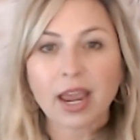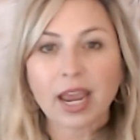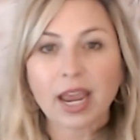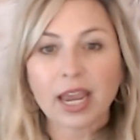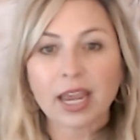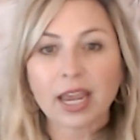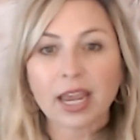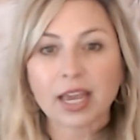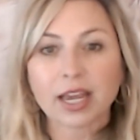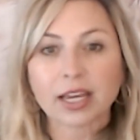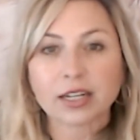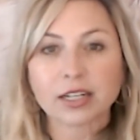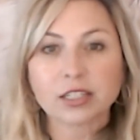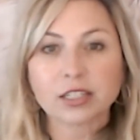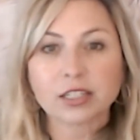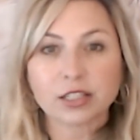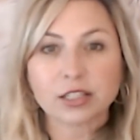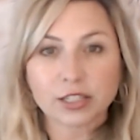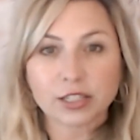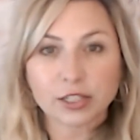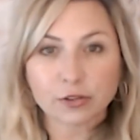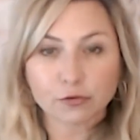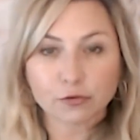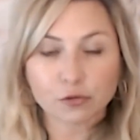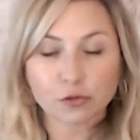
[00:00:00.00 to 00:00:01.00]
and
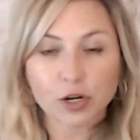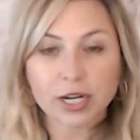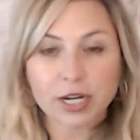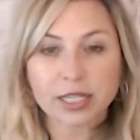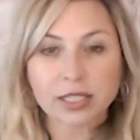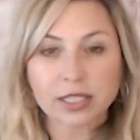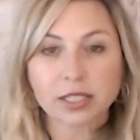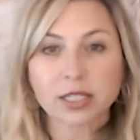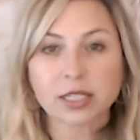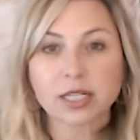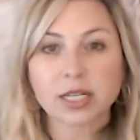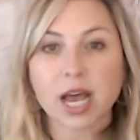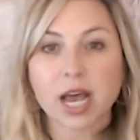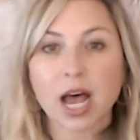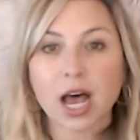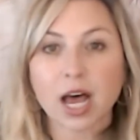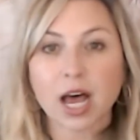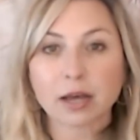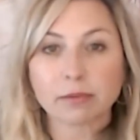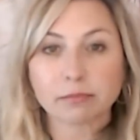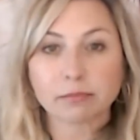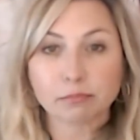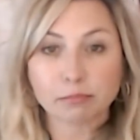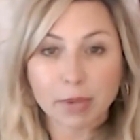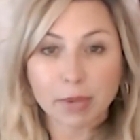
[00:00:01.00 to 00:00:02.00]
the different
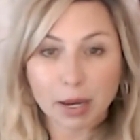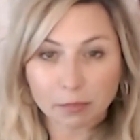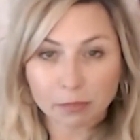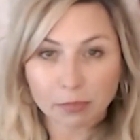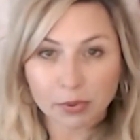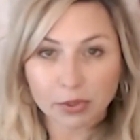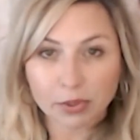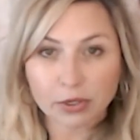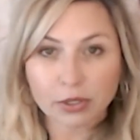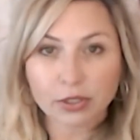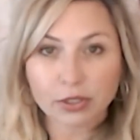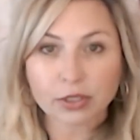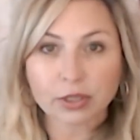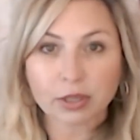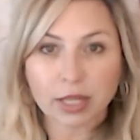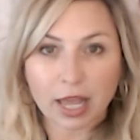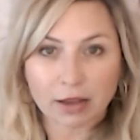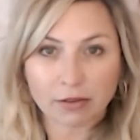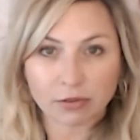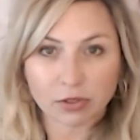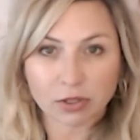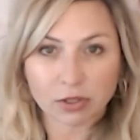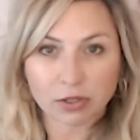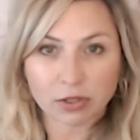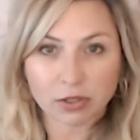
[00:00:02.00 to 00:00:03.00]
member
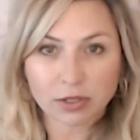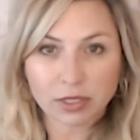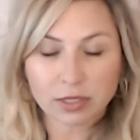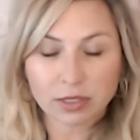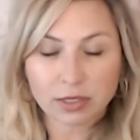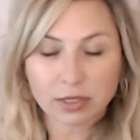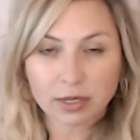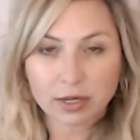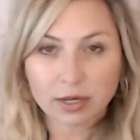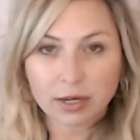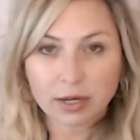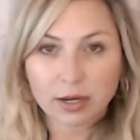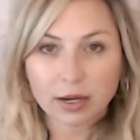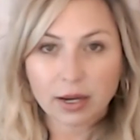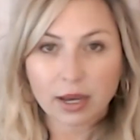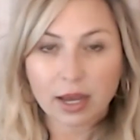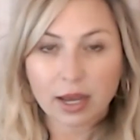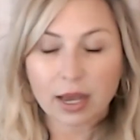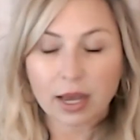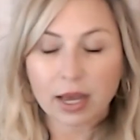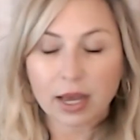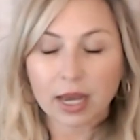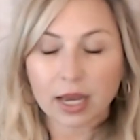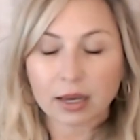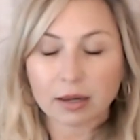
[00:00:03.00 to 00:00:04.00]
levels.
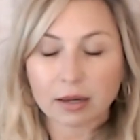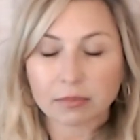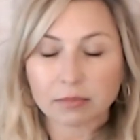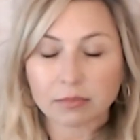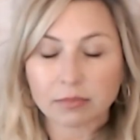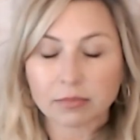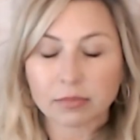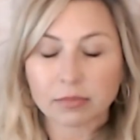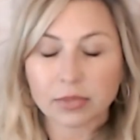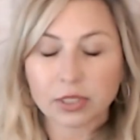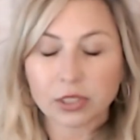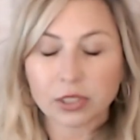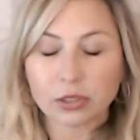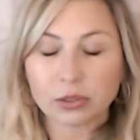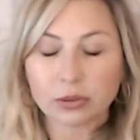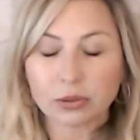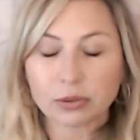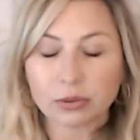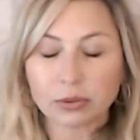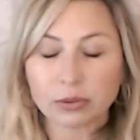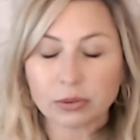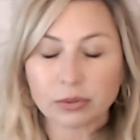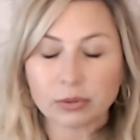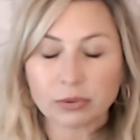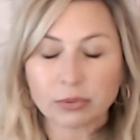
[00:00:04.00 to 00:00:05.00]

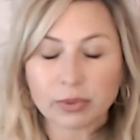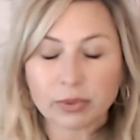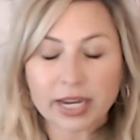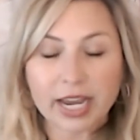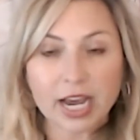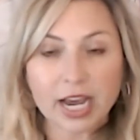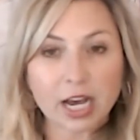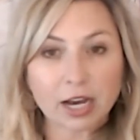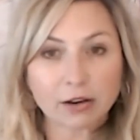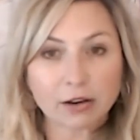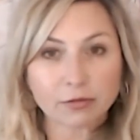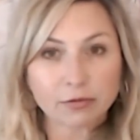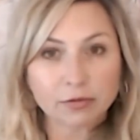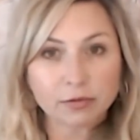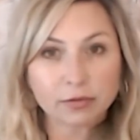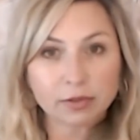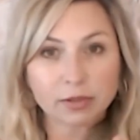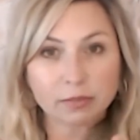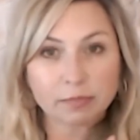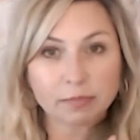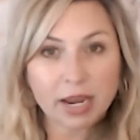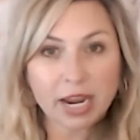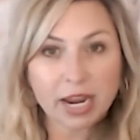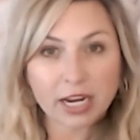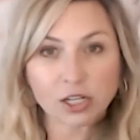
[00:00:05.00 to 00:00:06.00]
We have
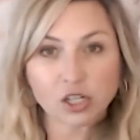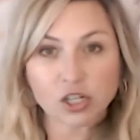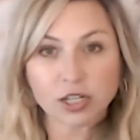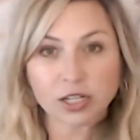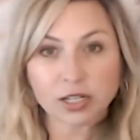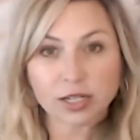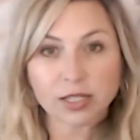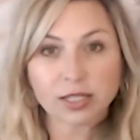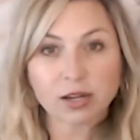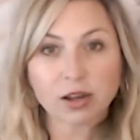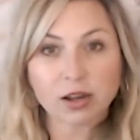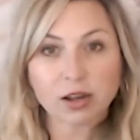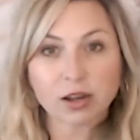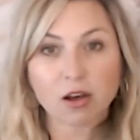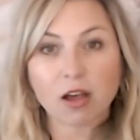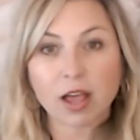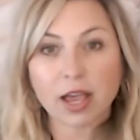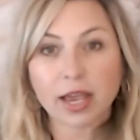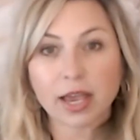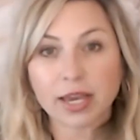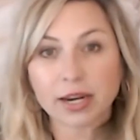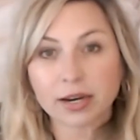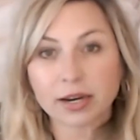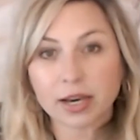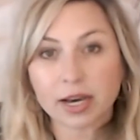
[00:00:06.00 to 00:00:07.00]
pages
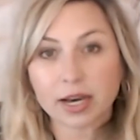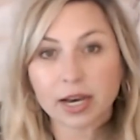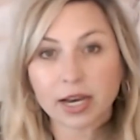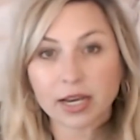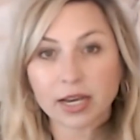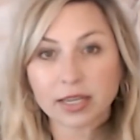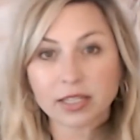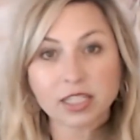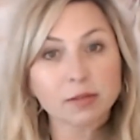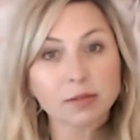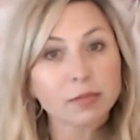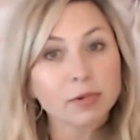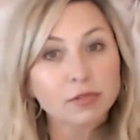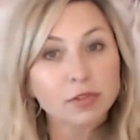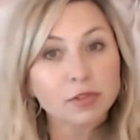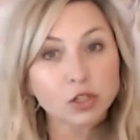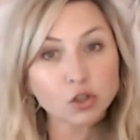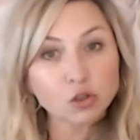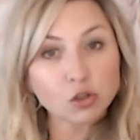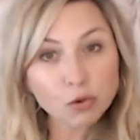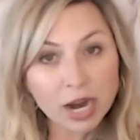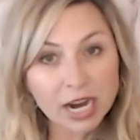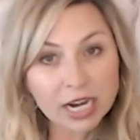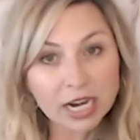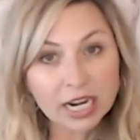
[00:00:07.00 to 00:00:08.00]
on some of the
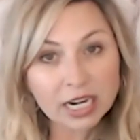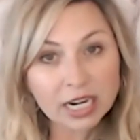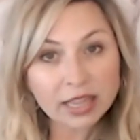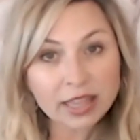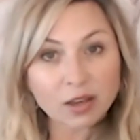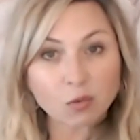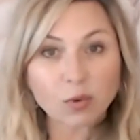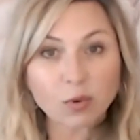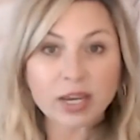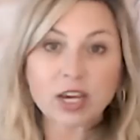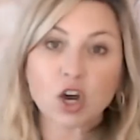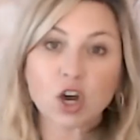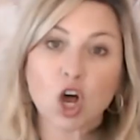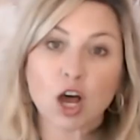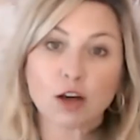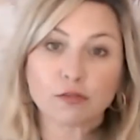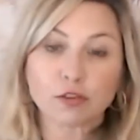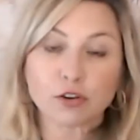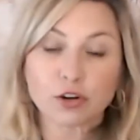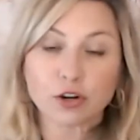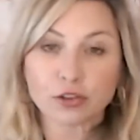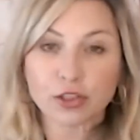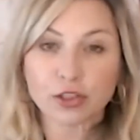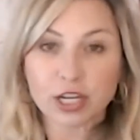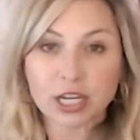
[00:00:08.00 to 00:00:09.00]
training that we
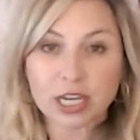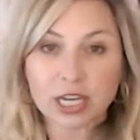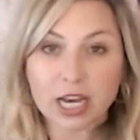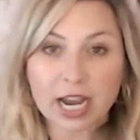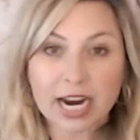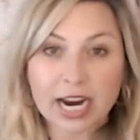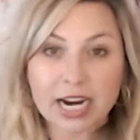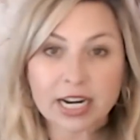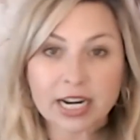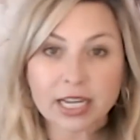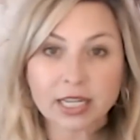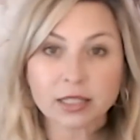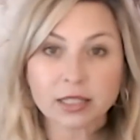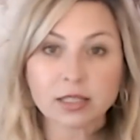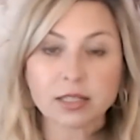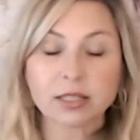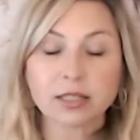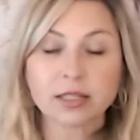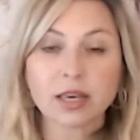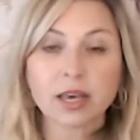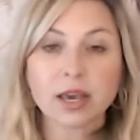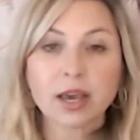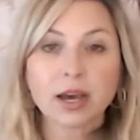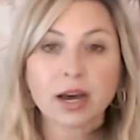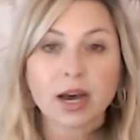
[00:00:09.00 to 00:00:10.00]
offer, the
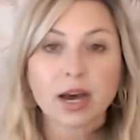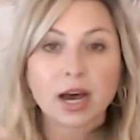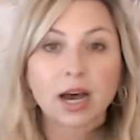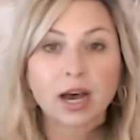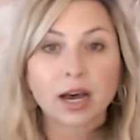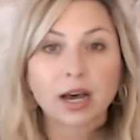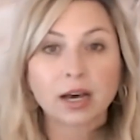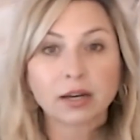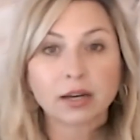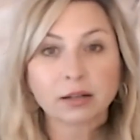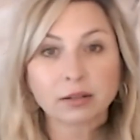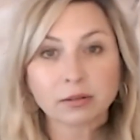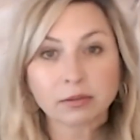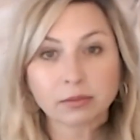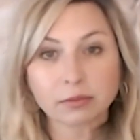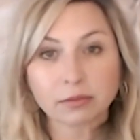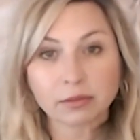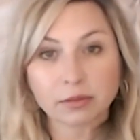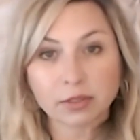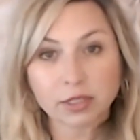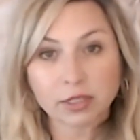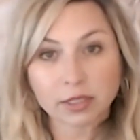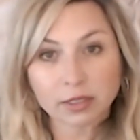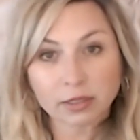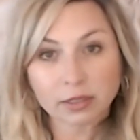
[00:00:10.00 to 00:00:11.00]
guidance,
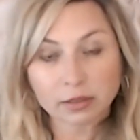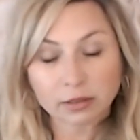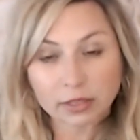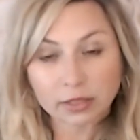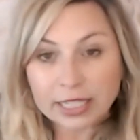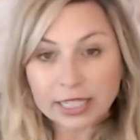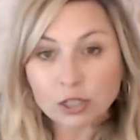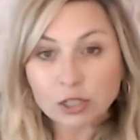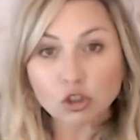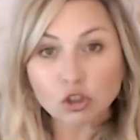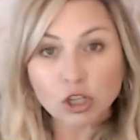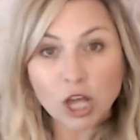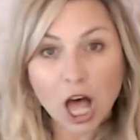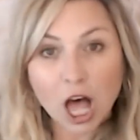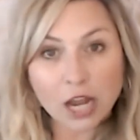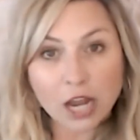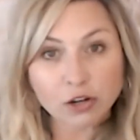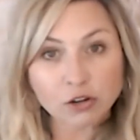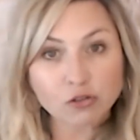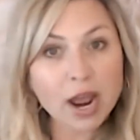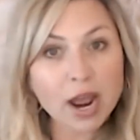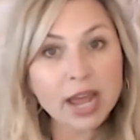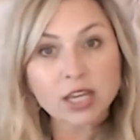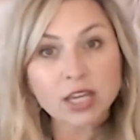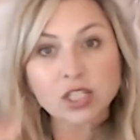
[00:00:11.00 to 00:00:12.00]
the legal
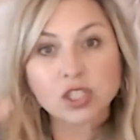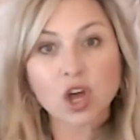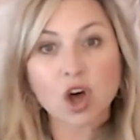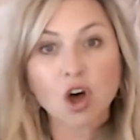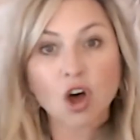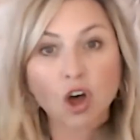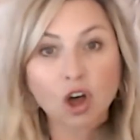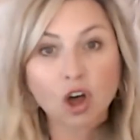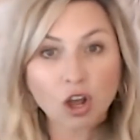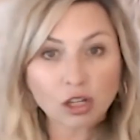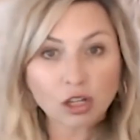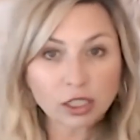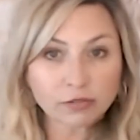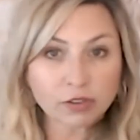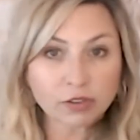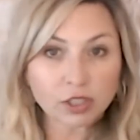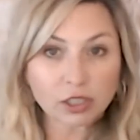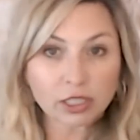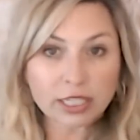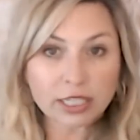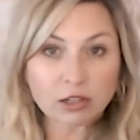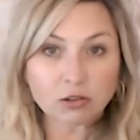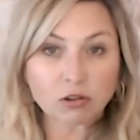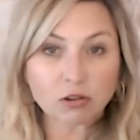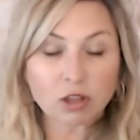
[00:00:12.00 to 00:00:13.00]
contracts, all of
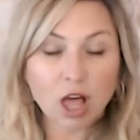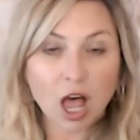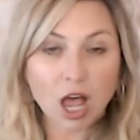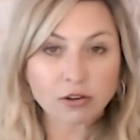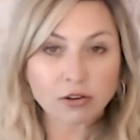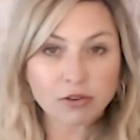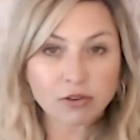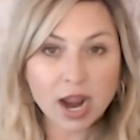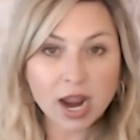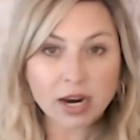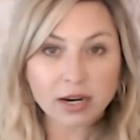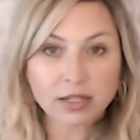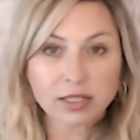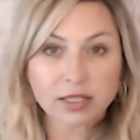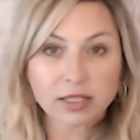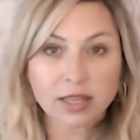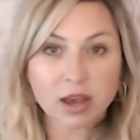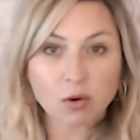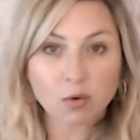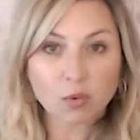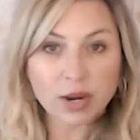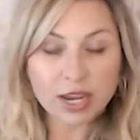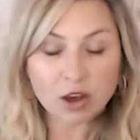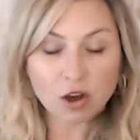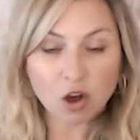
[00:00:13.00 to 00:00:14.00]
the legal contracts
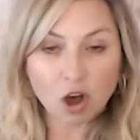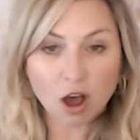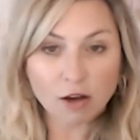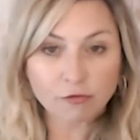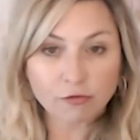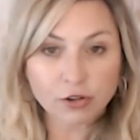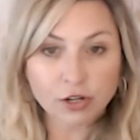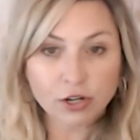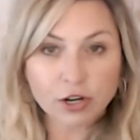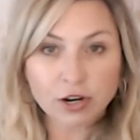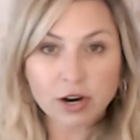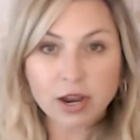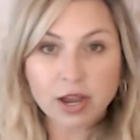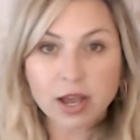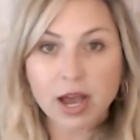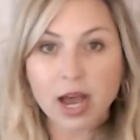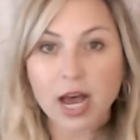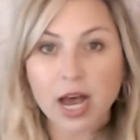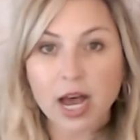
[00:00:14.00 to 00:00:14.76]
that we offer.